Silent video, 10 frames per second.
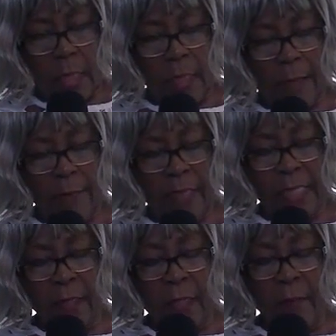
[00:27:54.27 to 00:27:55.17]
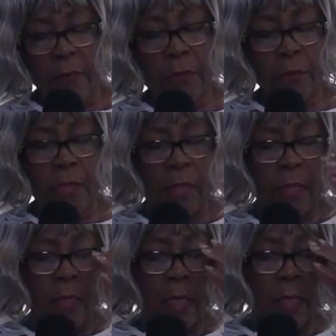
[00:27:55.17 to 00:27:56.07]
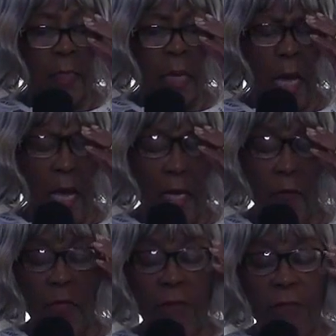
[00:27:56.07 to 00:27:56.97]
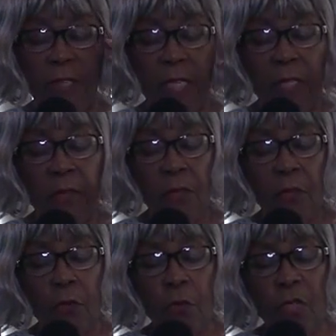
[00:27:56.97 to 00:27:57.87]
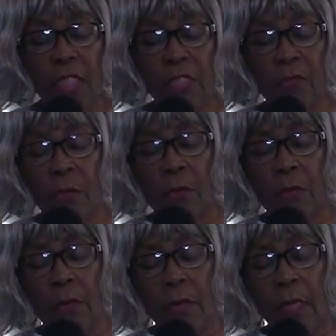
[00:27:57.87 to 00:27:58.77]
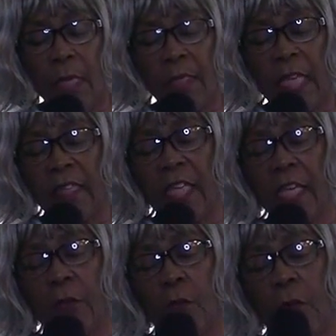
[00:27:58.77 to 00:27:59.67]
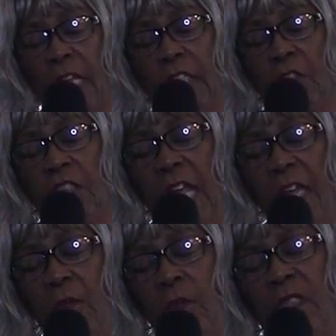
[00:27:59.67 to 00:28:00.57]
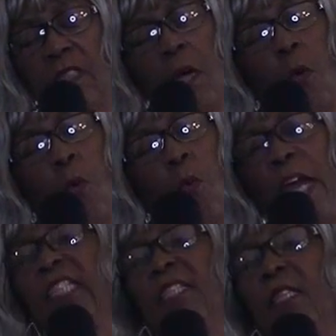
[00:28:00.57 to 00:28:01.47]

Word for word: Number, number three, God revealed to Israel that their great shout was a waste